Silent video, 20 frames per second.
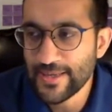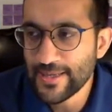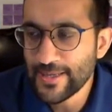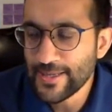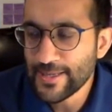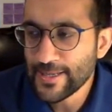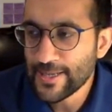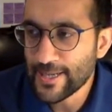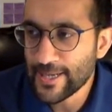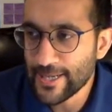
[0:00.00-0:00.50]

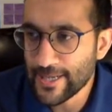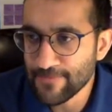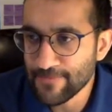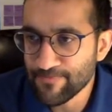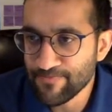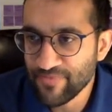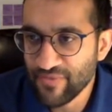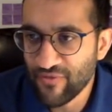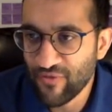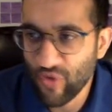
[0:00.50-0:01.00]

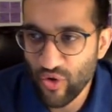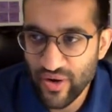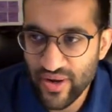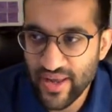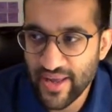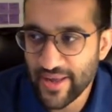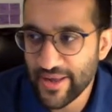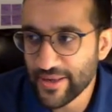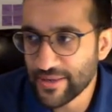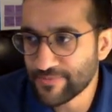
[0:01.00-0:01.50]

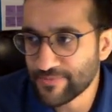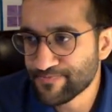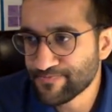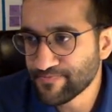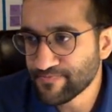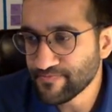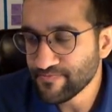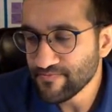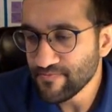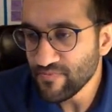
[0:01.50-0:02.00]
4K,
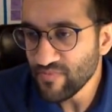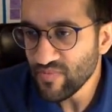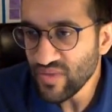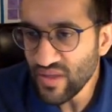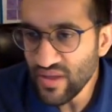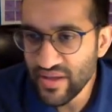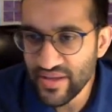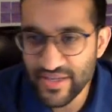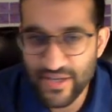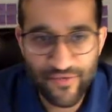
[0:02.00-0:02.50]

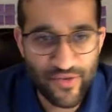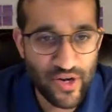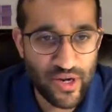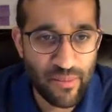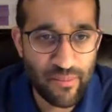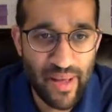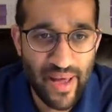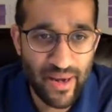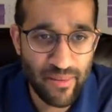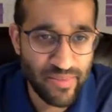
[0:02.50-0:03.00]
different
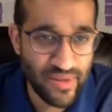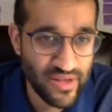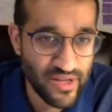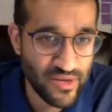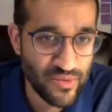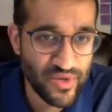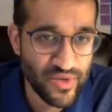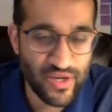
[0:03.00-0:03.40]
compatibility with different